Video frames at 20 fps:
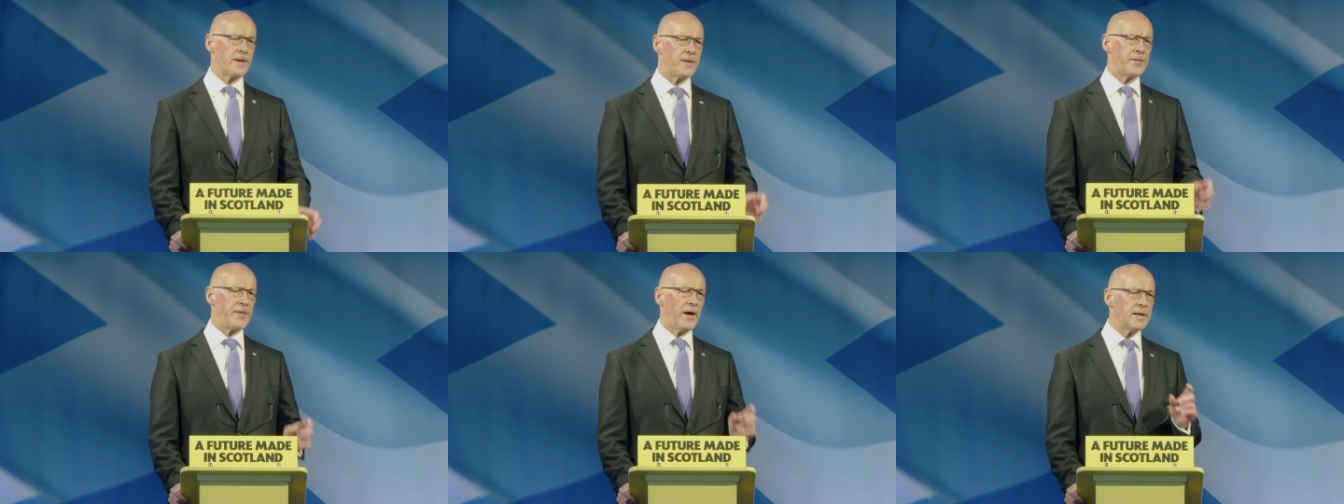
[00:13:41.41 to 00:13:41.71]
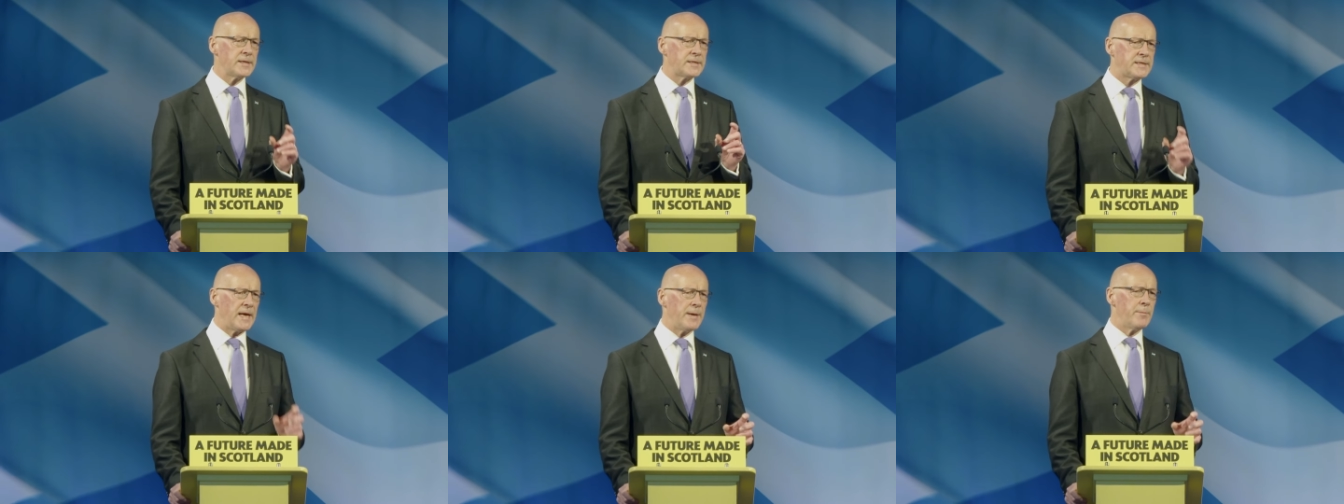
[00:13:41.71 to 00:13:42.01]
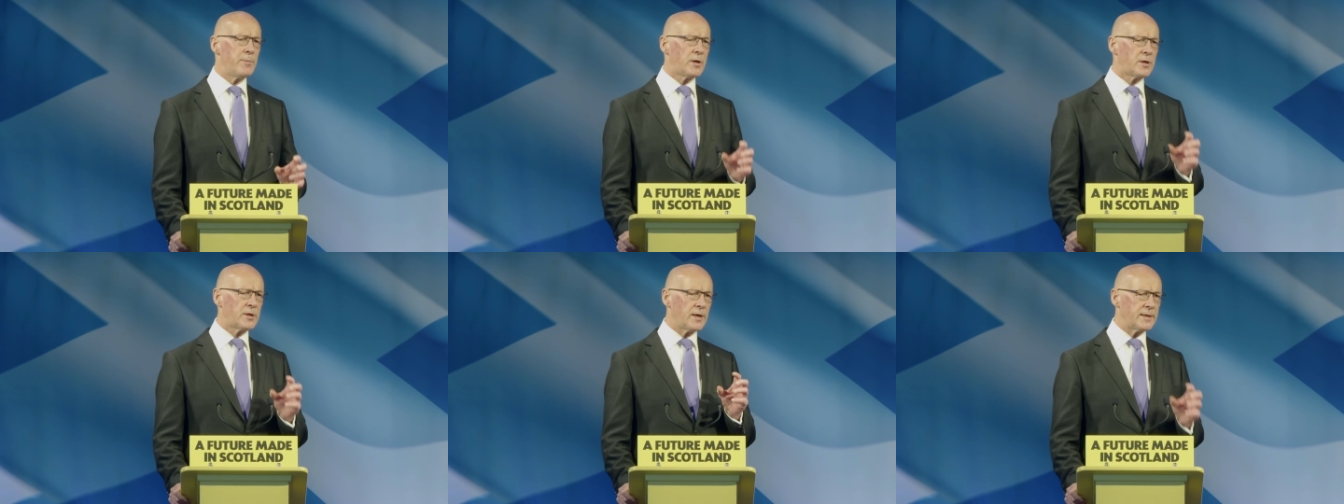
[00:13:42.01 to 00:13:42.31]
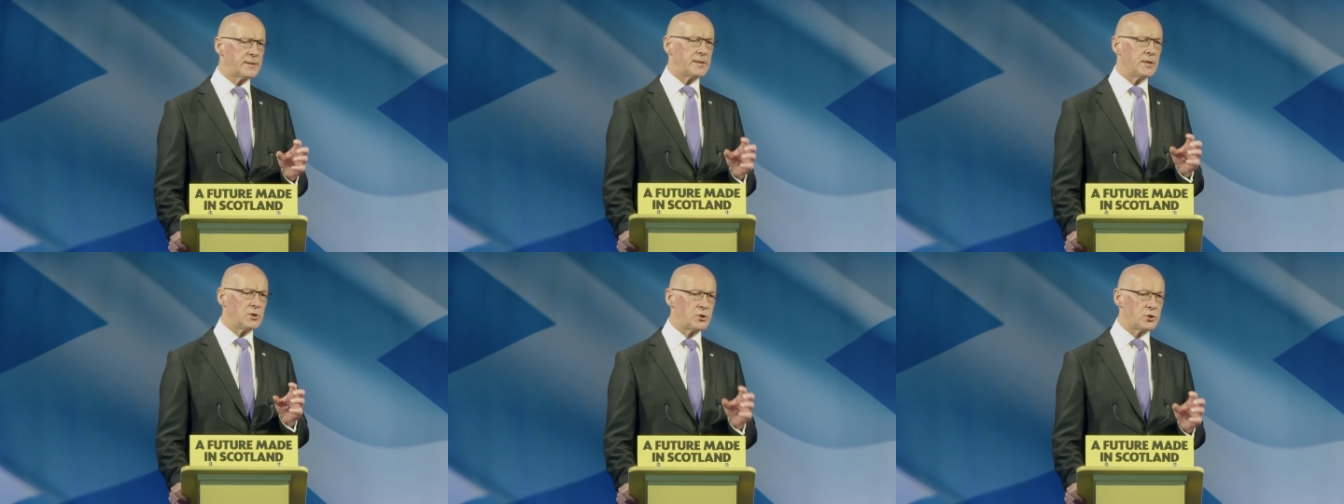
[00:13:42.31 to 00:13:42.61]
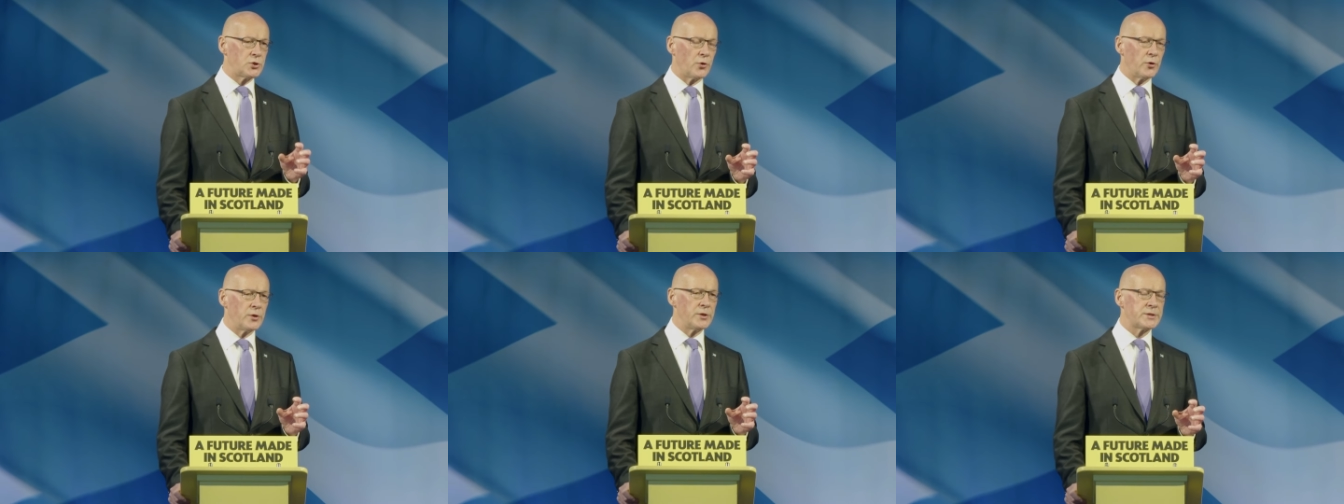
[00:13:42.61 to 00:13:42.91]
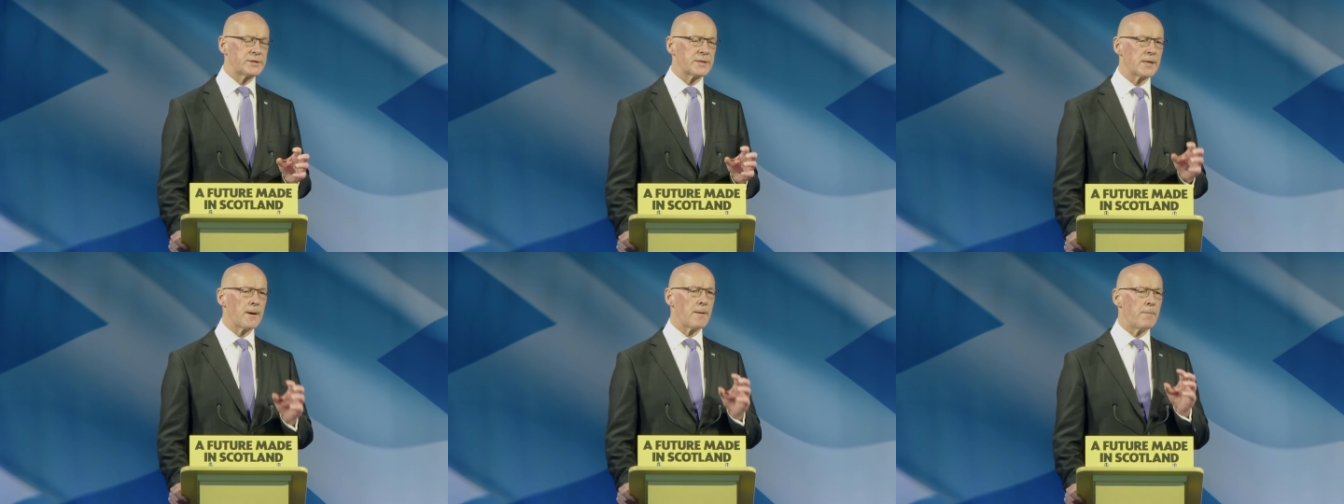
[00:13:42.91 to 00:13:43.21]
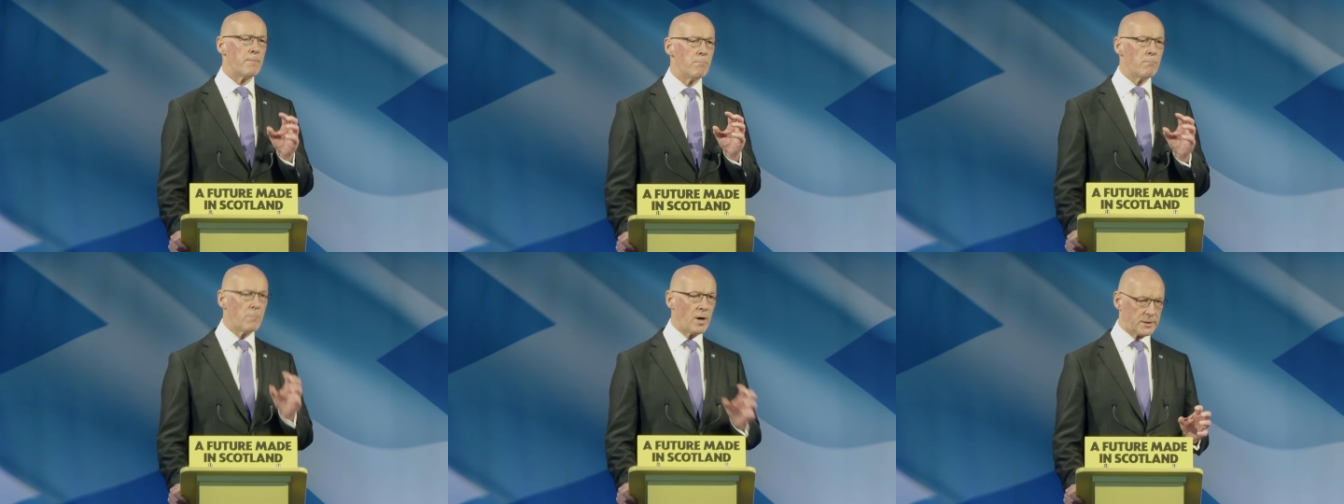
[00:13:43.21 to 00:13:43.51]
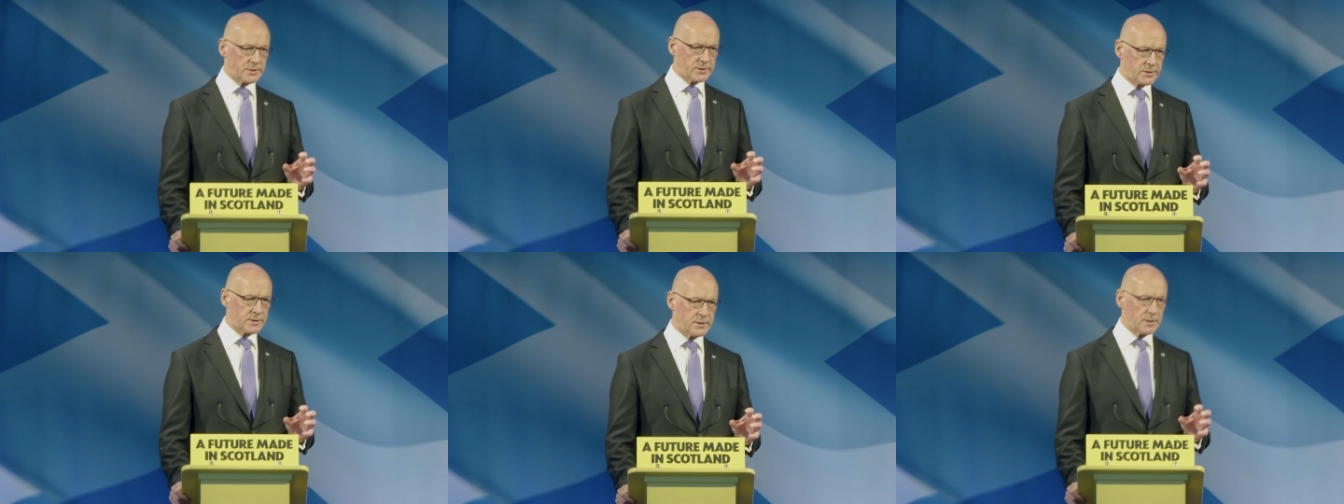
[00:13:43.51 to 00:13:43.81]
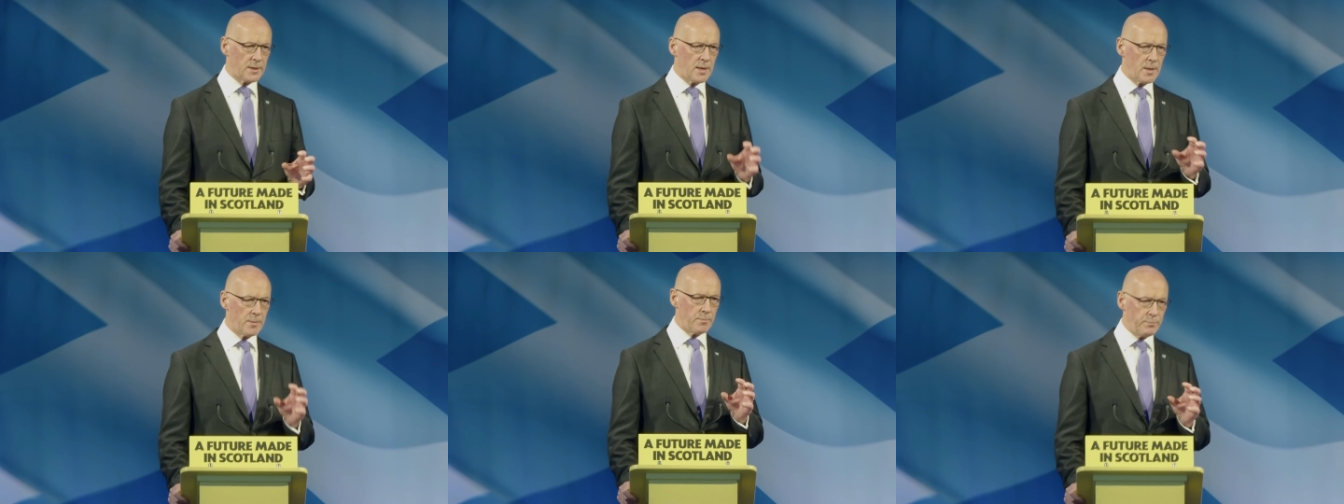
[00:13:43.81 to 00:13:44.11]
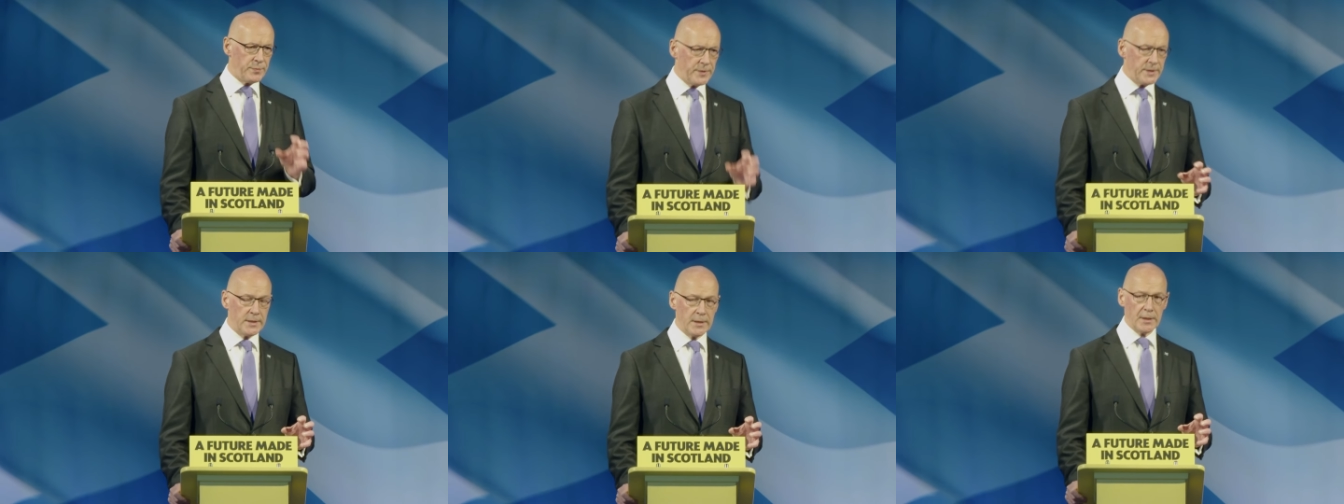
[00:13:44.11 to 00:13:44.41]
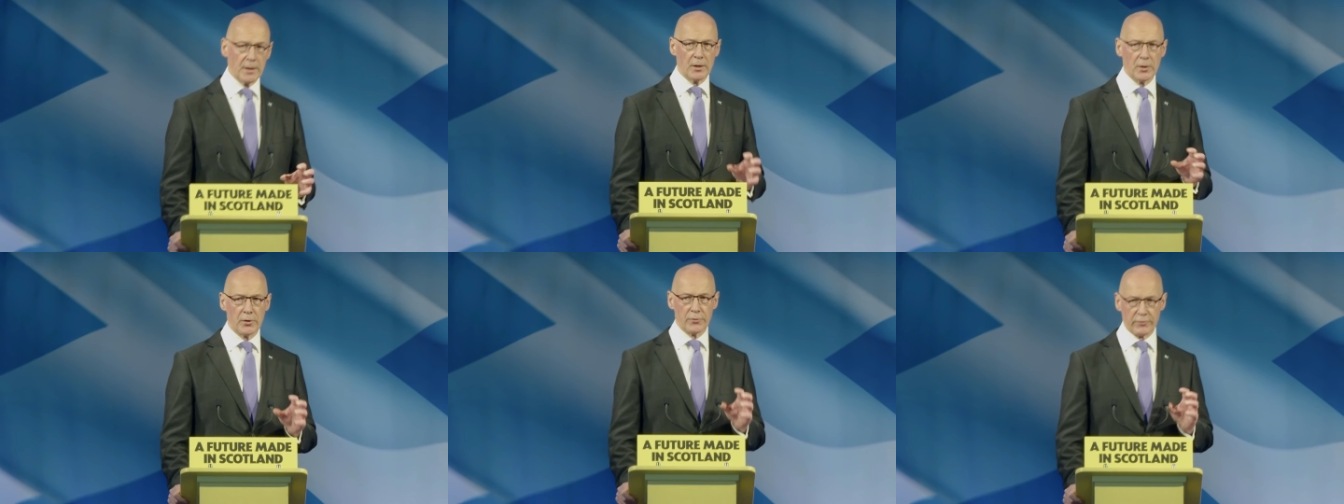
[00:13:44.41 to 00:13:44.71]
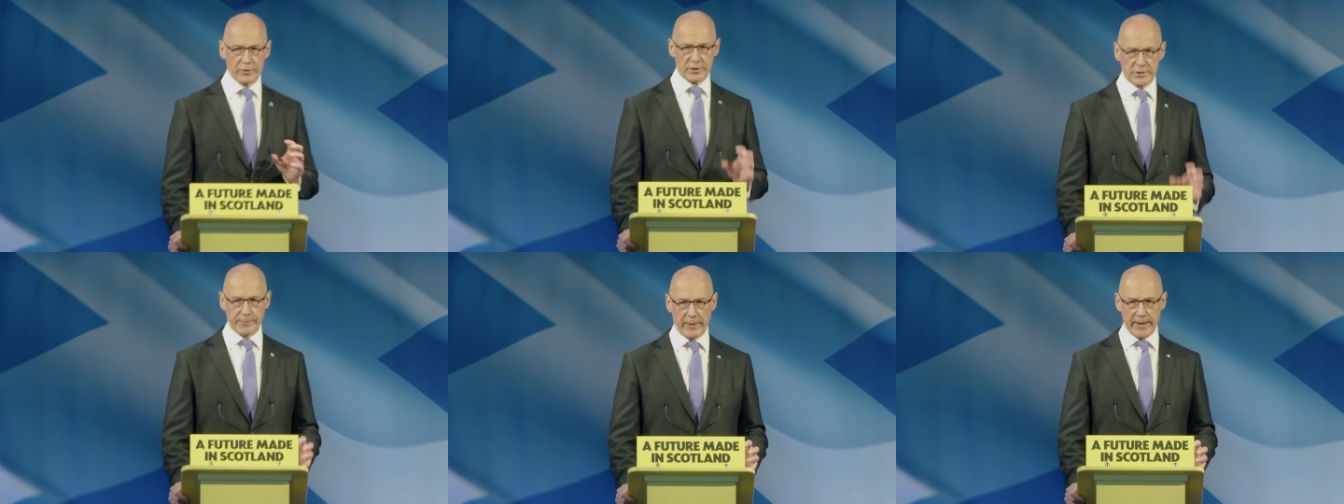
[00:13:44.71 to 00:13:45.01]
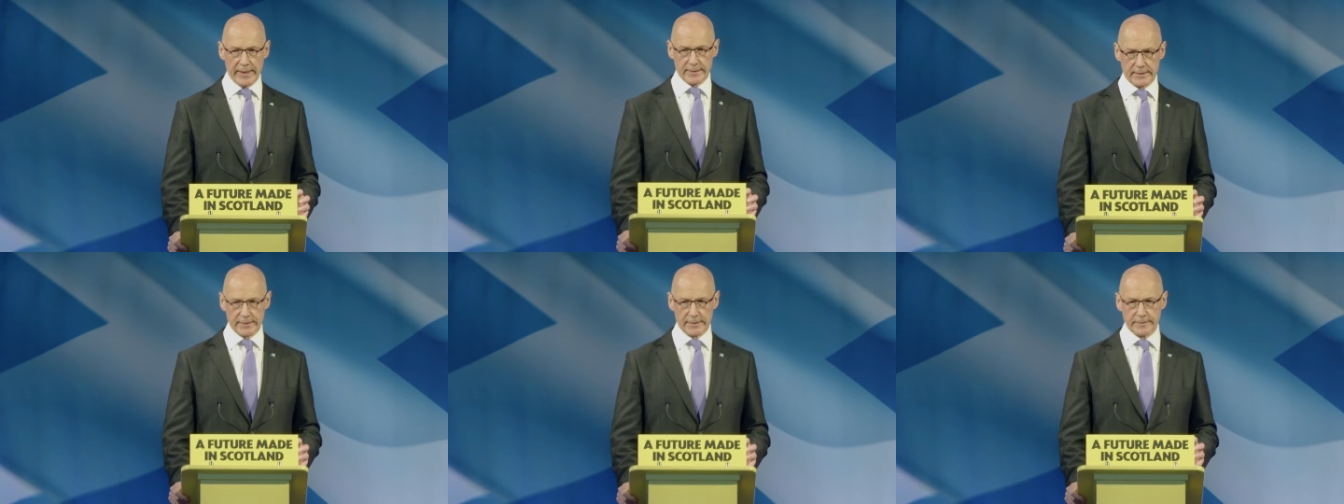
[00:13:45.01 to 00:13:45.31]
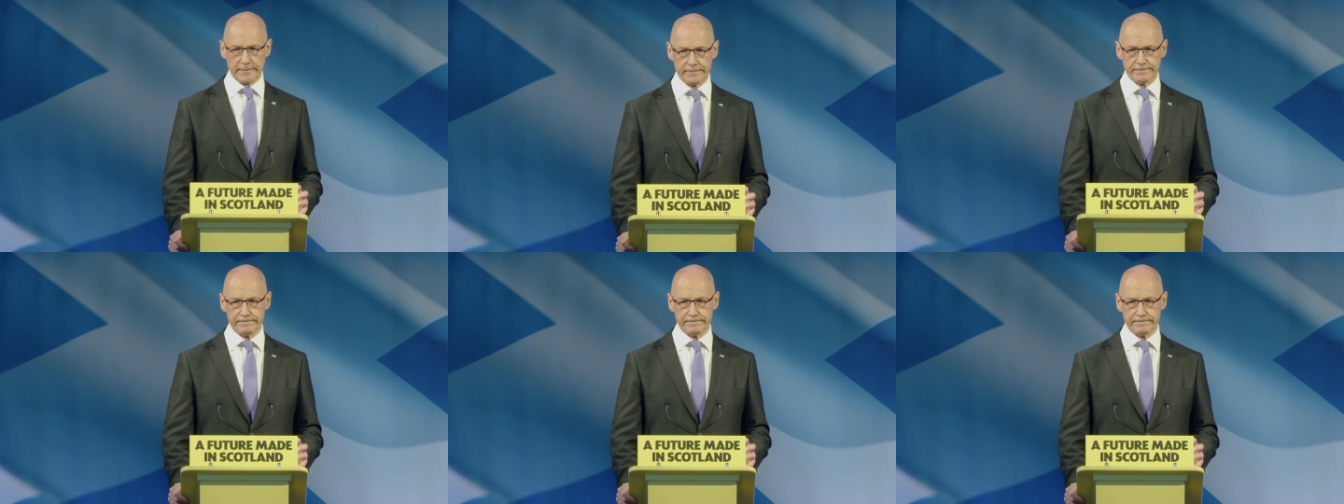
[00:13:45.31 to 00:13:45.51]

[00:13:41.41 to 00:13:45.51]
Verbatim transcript: That democratic choice must be respected.